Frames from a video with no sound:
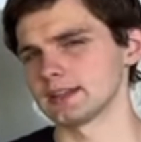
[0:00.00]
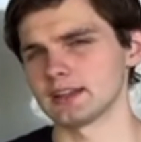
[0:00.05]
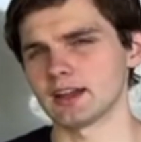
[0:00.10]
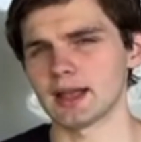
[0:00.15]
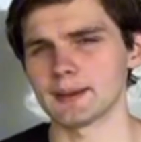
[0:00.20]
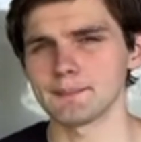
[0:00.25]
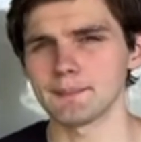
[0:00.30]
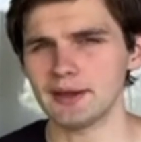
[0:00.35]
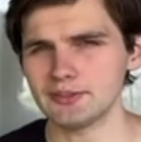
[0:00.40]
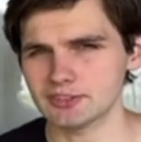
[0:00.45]
Now
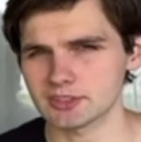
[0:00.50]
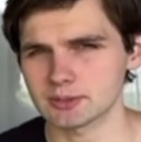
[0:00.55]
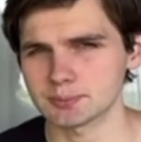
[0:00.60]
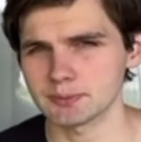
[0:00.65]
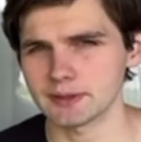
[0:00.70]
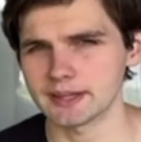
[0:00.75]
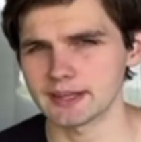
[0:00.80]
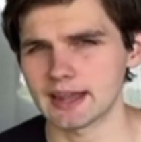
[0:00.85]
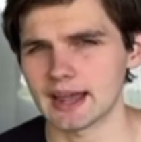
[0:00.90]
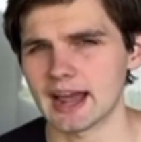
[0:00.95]
I must
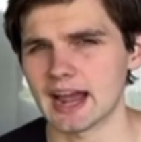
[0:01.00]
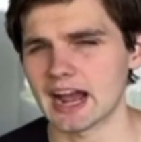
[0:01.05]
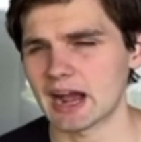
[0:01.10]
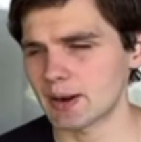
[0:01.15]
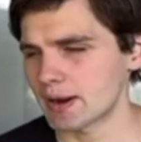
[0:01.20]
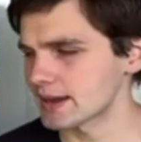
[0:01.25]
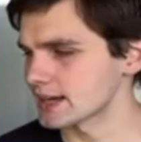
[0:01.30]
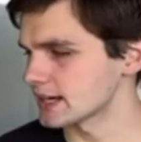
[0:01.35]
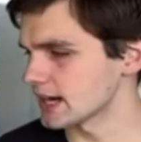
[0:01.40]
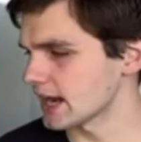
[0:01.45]
explain
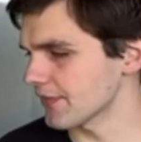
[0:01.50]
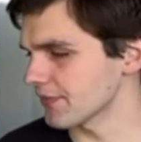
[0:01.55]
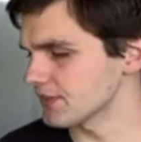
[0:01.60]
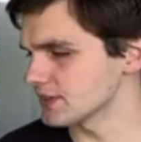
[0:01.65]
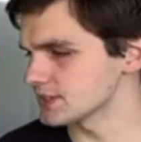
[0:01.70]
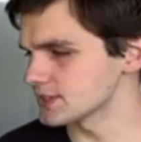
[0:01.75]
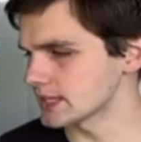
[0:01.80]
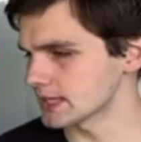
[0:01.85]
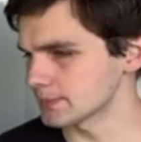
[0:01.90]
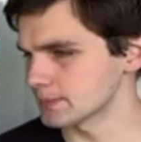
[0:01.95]
how I got
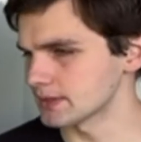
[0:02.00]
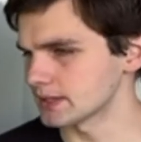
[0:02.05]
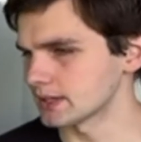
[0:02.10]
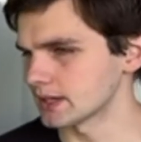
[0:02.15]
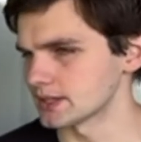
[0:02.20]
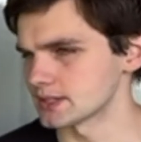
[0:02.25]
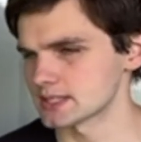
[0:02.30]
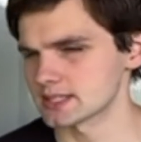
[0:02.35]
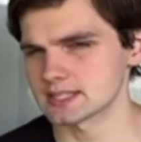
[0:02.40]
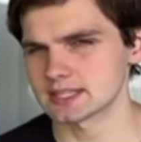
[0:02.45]
this thing
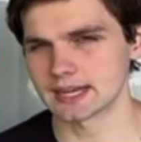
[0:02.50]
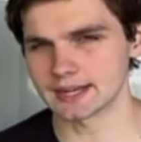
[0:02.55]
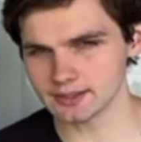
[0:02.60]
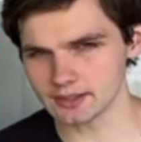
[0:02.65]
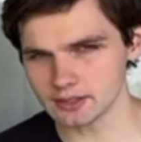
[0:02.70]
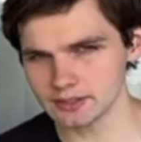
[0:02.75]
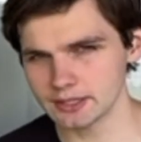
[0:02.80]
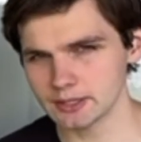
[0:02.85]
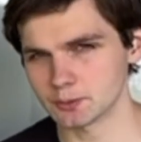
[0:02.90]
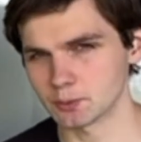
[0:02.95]
because
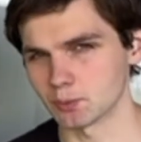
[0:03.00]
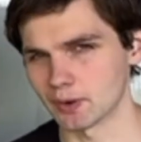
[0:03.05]
technically,